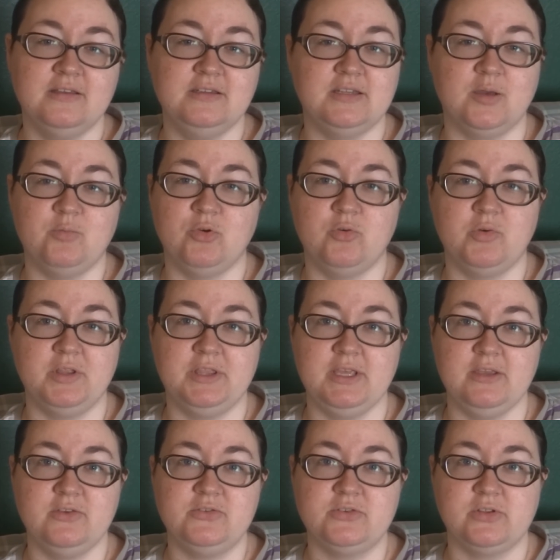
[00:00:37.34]
double what they
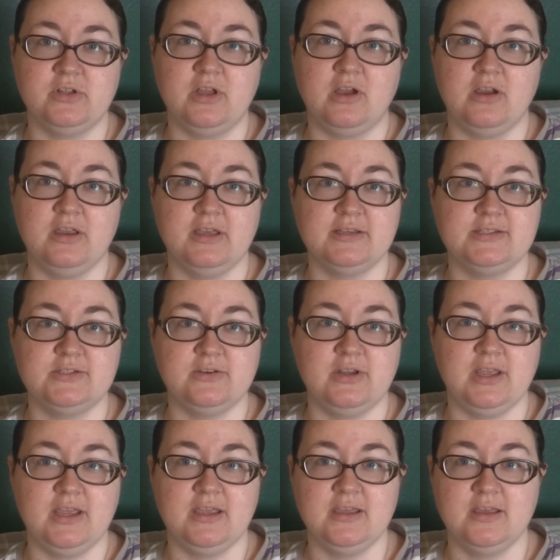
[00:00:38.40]
usually are
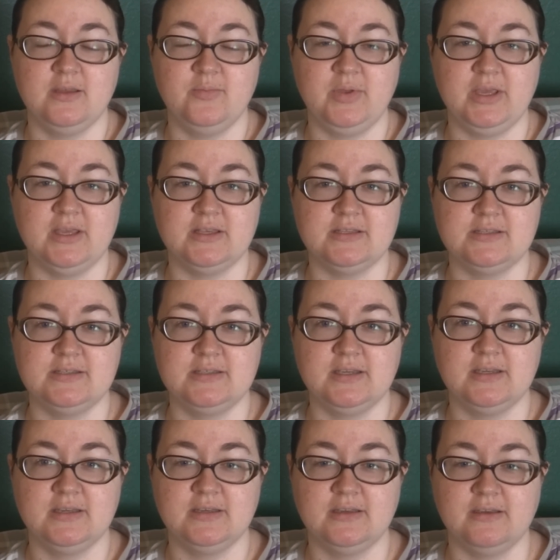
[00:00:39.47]
yesterday because
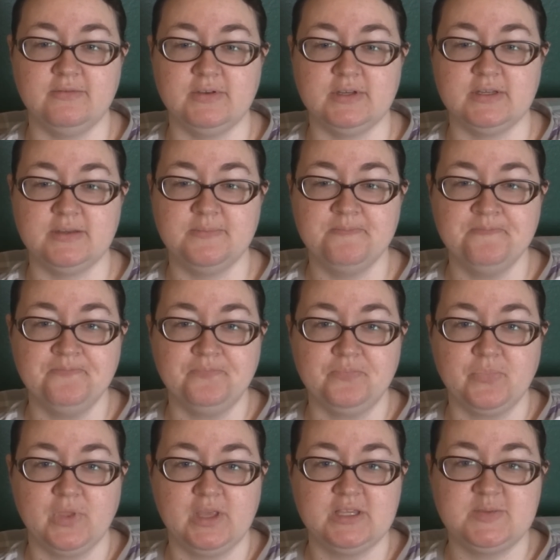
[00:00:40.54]
of a
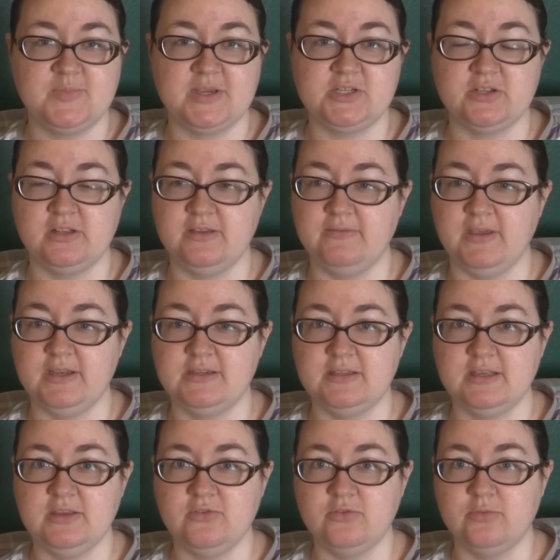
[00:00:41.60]
special event
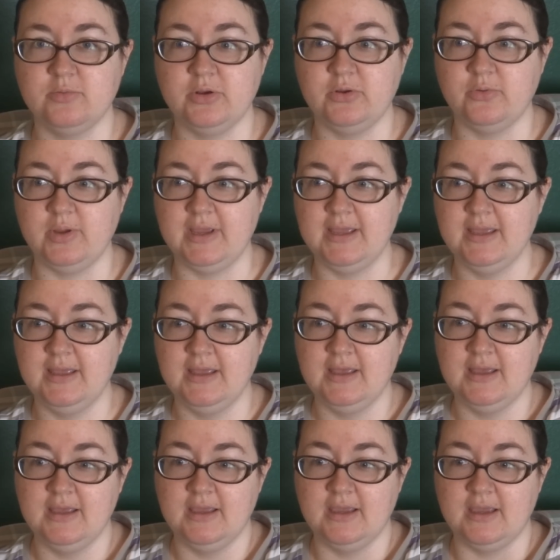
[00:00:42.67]
the youth were doing,
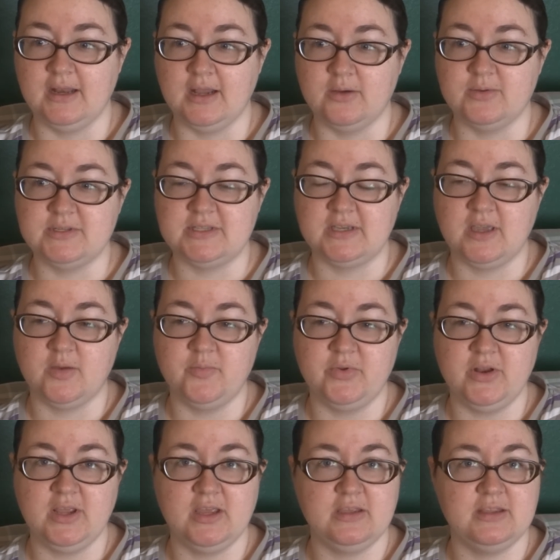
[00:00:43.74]
and I was
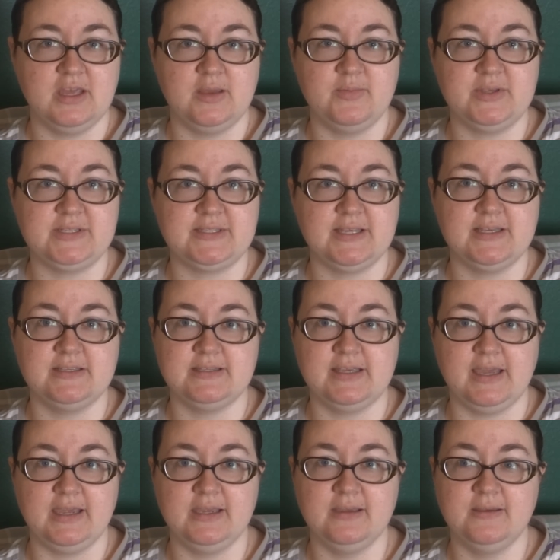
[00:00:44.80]
accompanying them as they
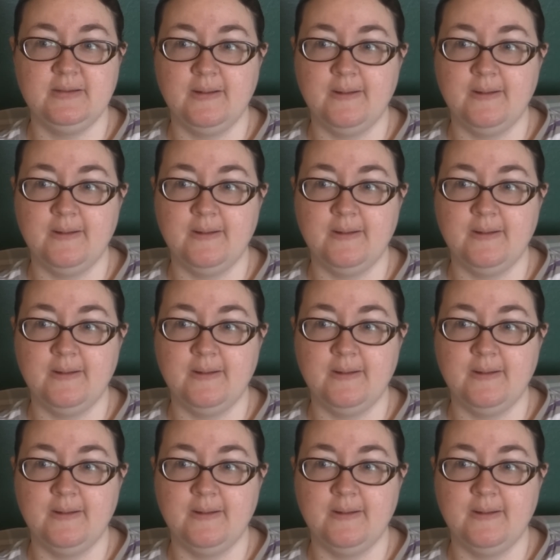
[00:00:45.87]
sang.